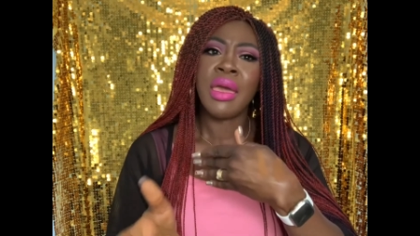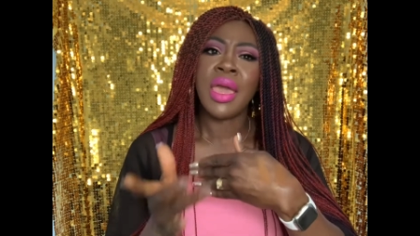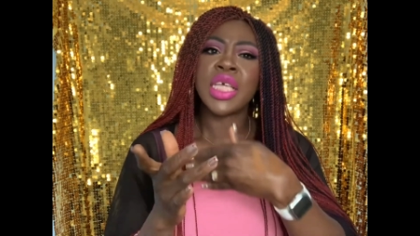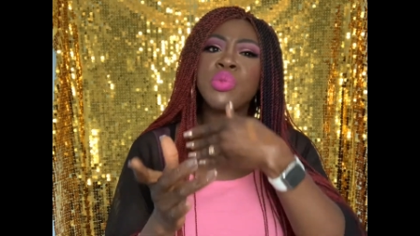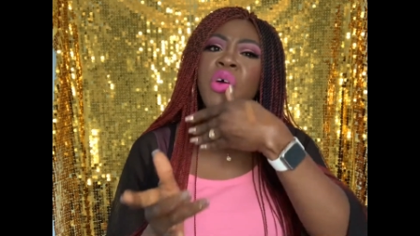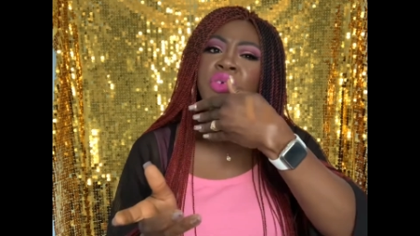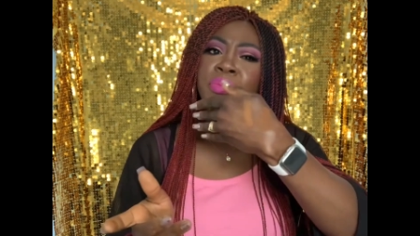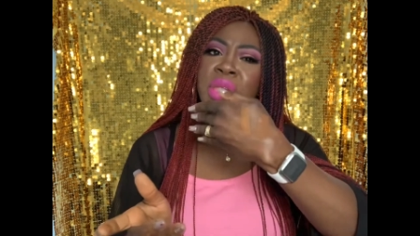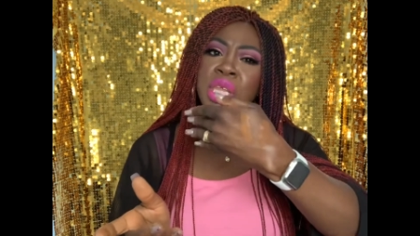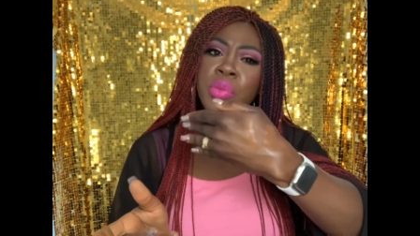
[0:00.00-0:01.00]
It's more of a
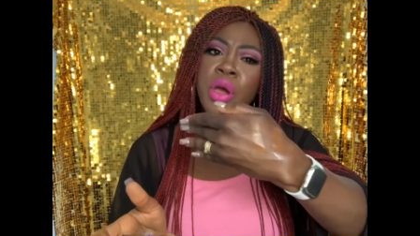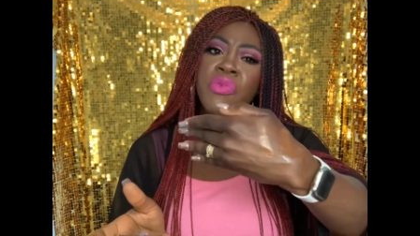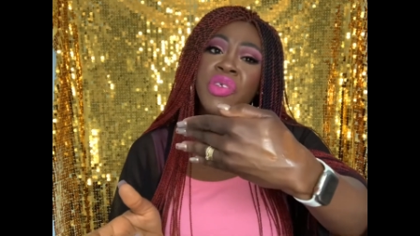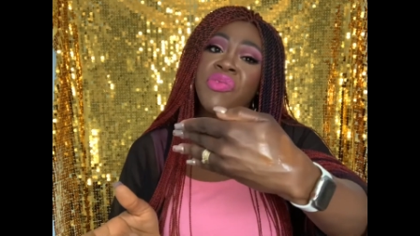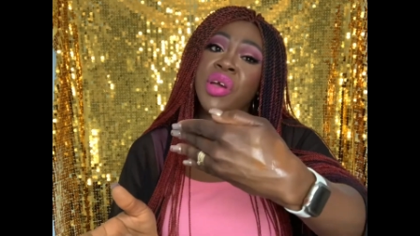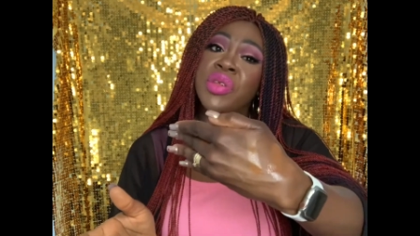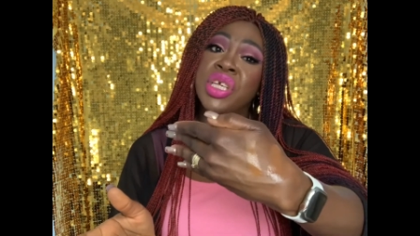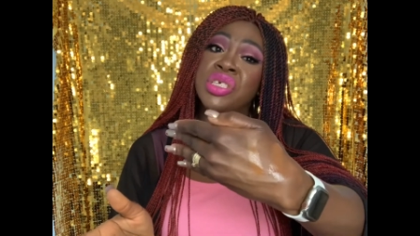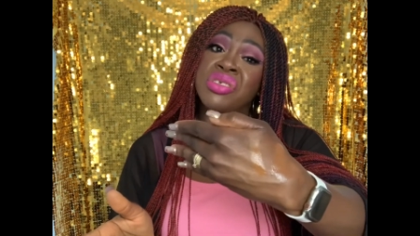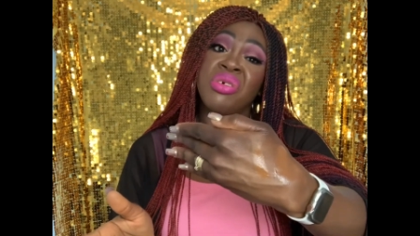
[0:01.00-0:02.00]
medium coverage
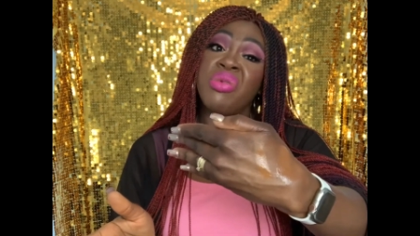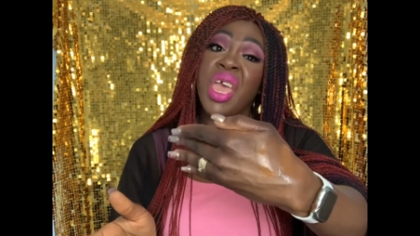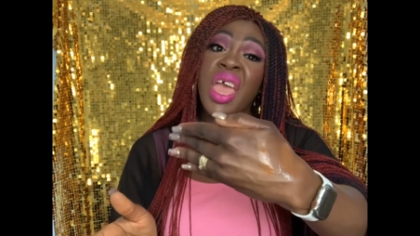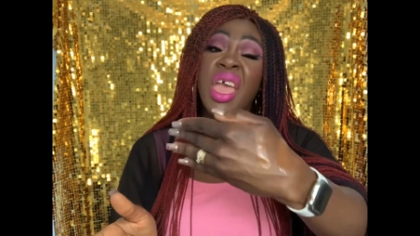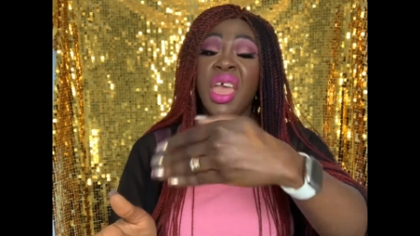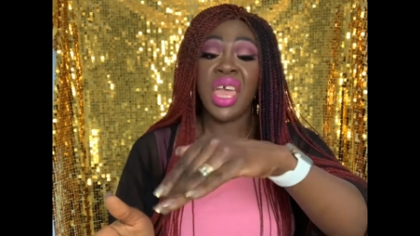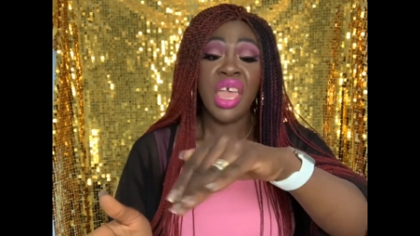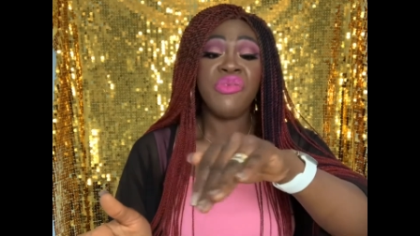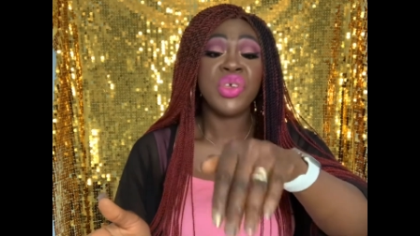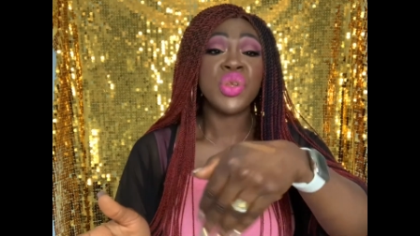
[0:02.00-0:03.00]
foundation. So yeah,
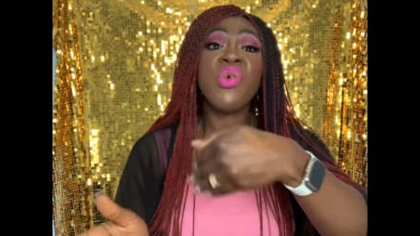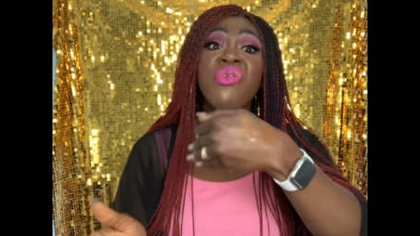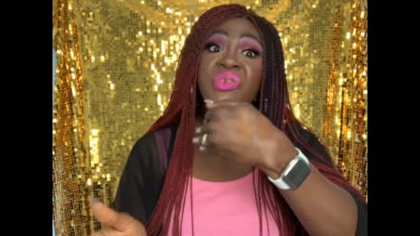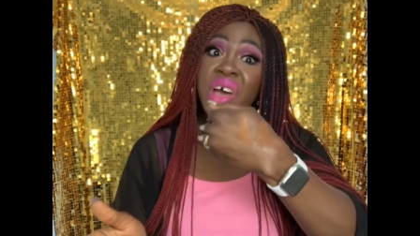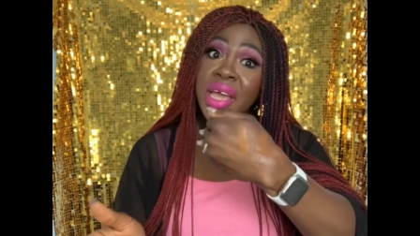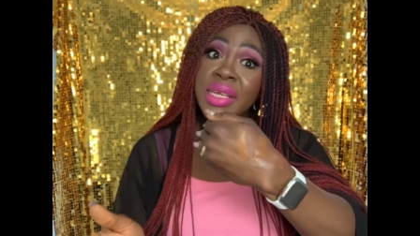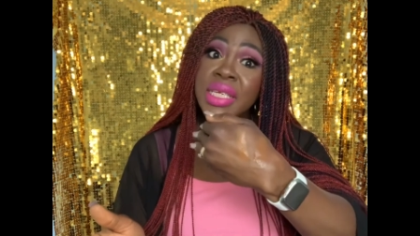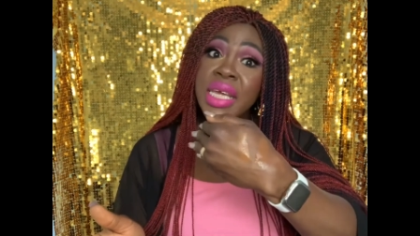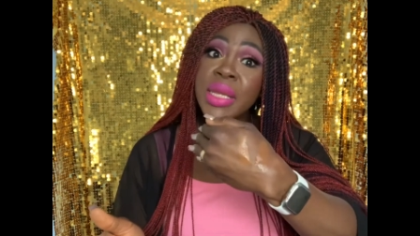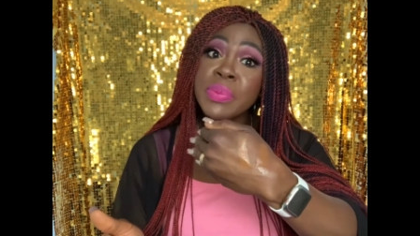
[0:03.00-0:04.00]
if you do find
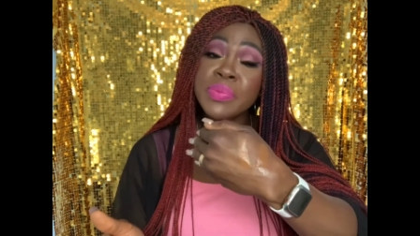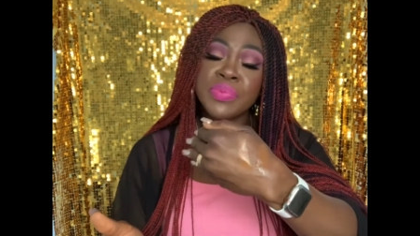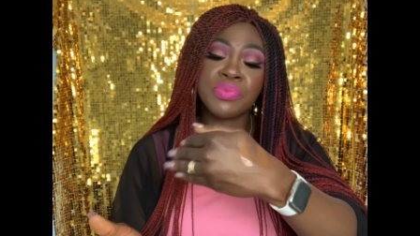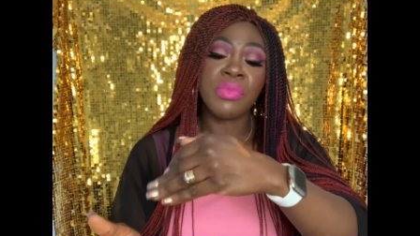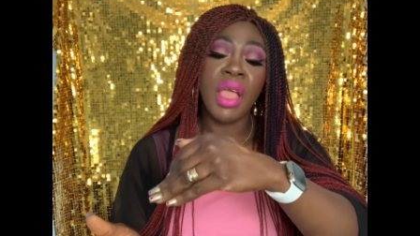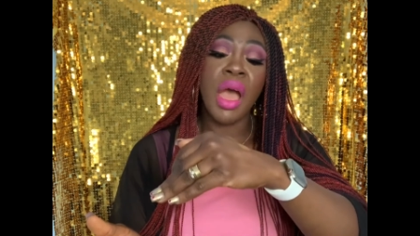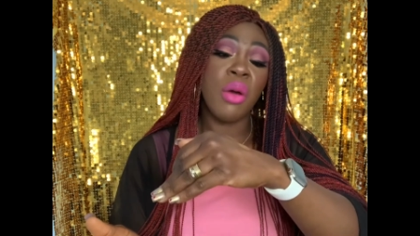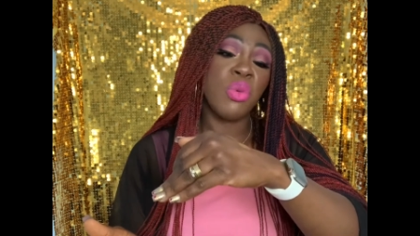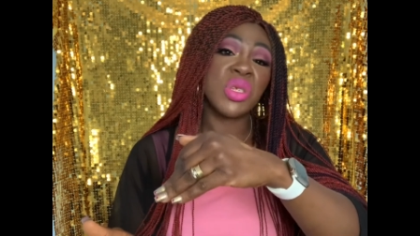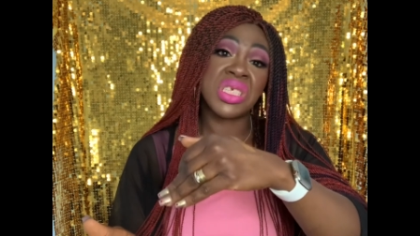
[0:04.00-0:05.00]
it, I
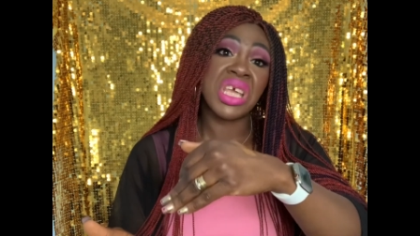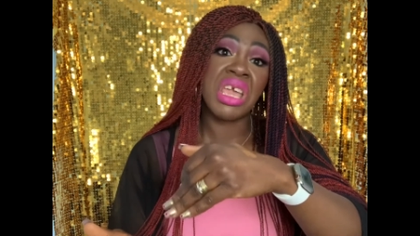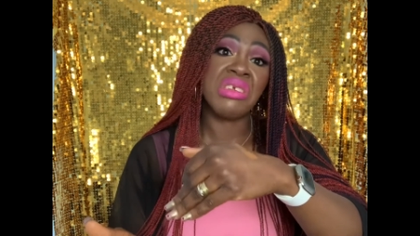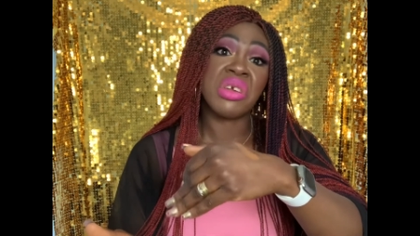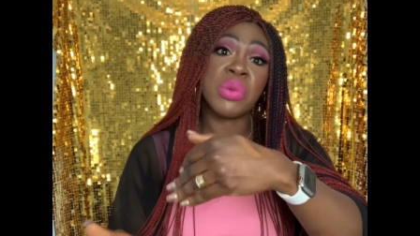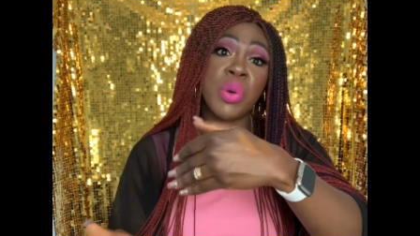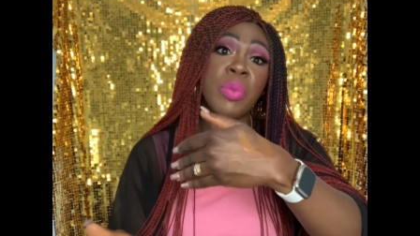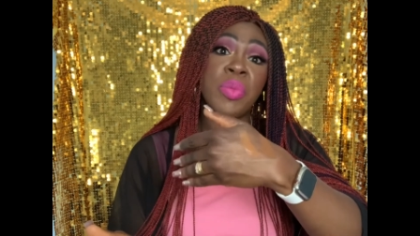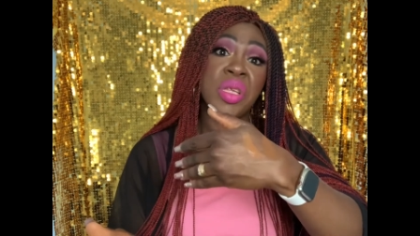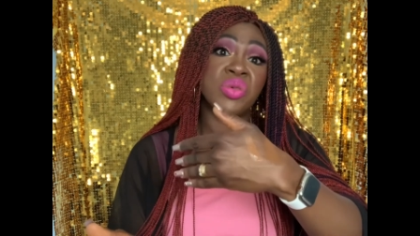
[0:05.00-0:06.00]
would say you could
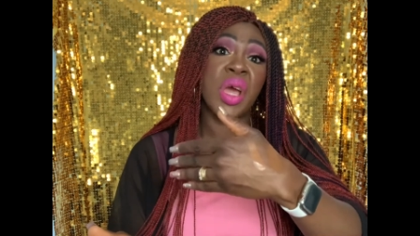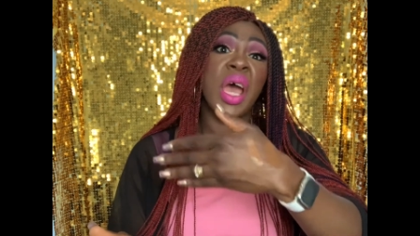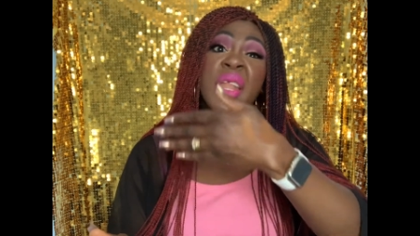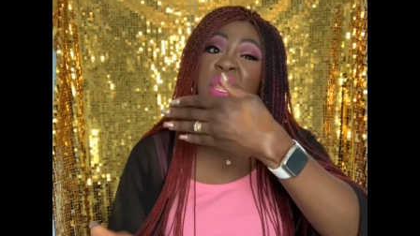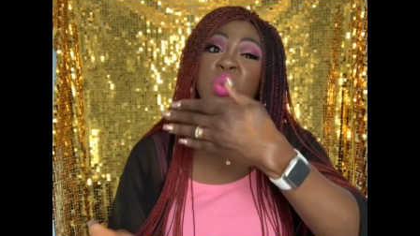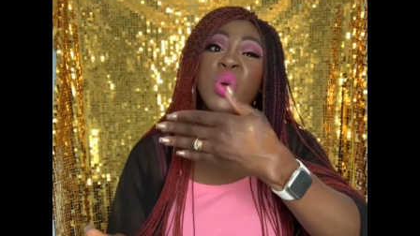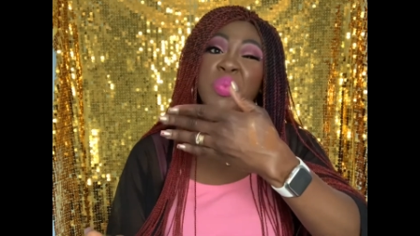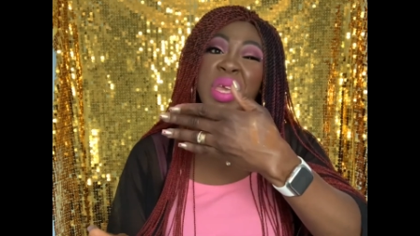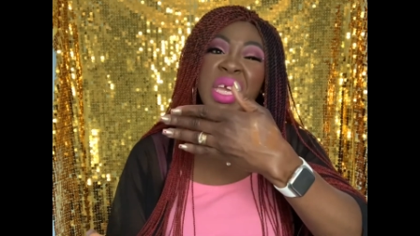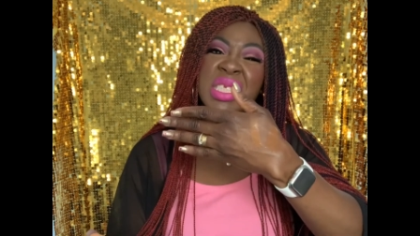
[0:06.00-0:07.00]
probably try, and it would be
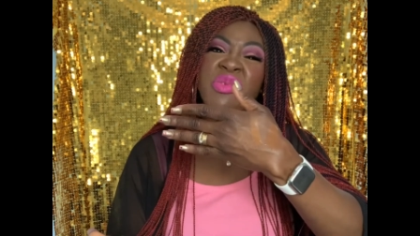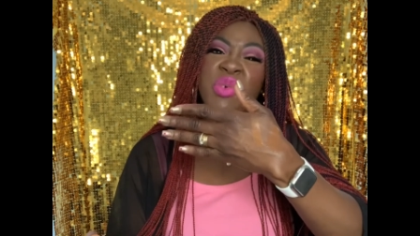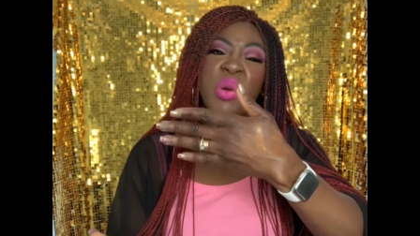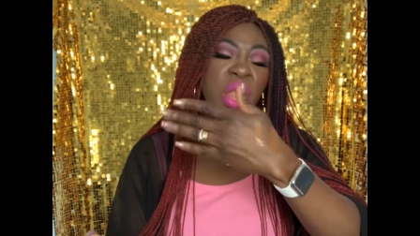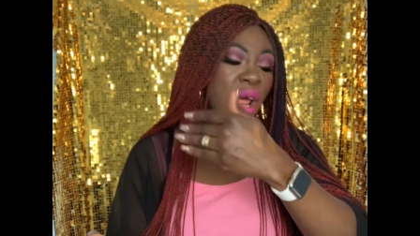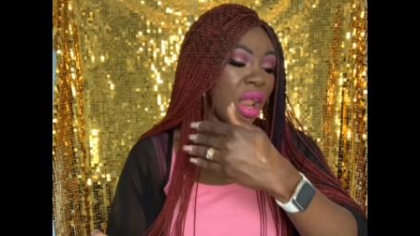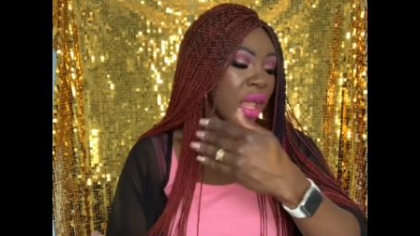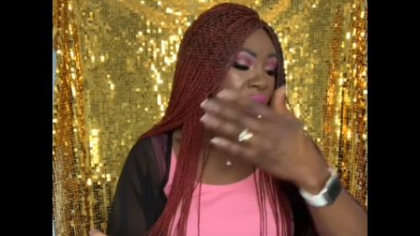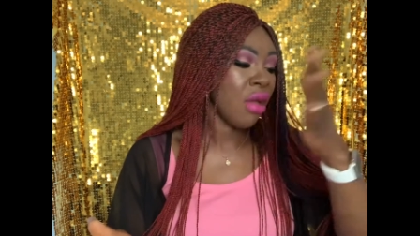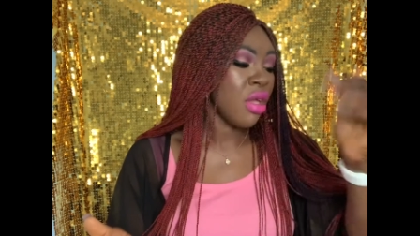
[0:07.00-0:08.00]
getting for like,
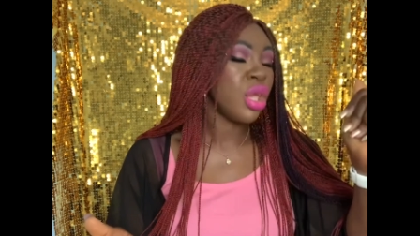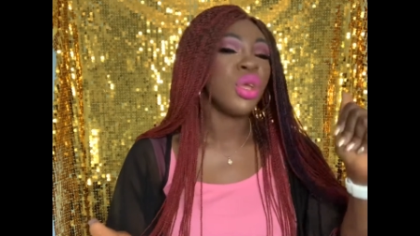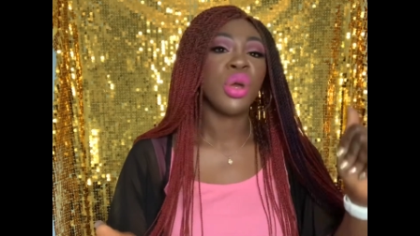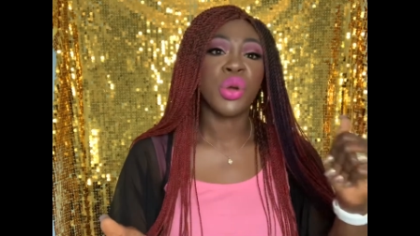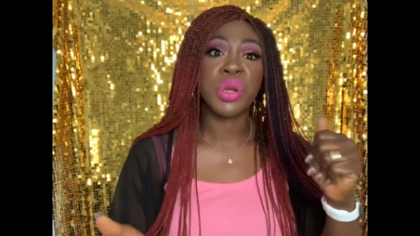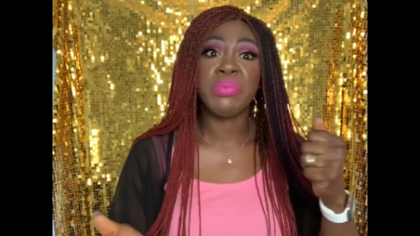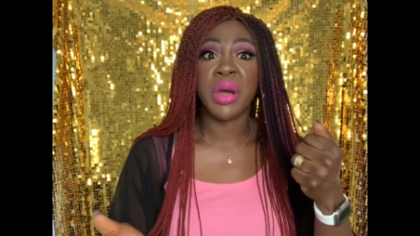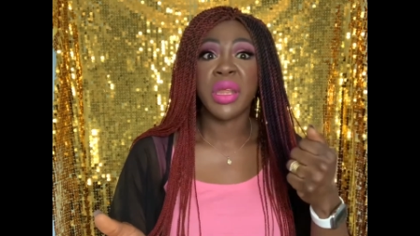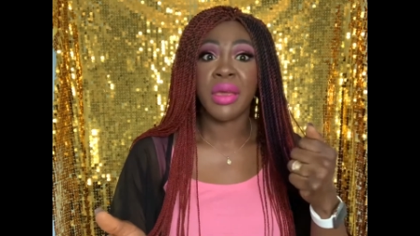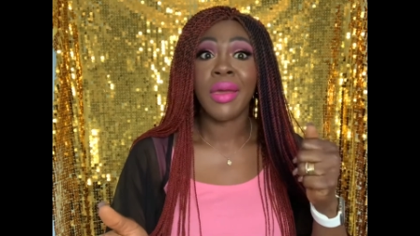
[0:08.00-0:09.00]
you know, good
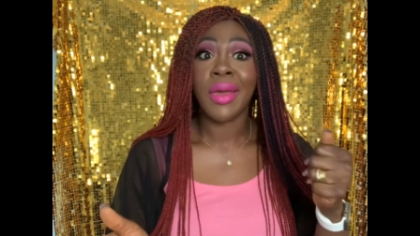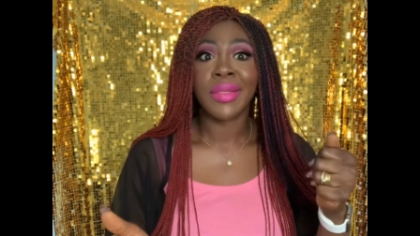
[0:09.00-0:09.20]
money at